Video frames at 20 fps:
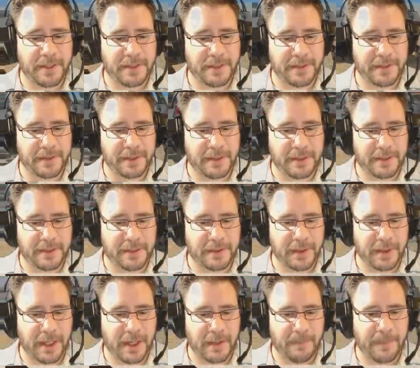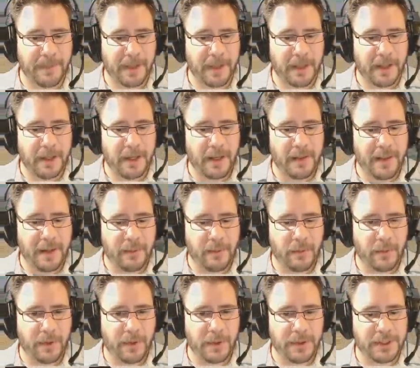Yes, it is. Okay. And then what
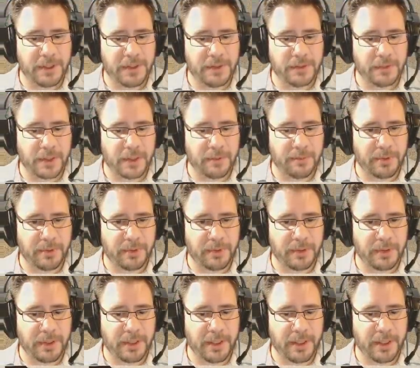we're going to do is we're going to pull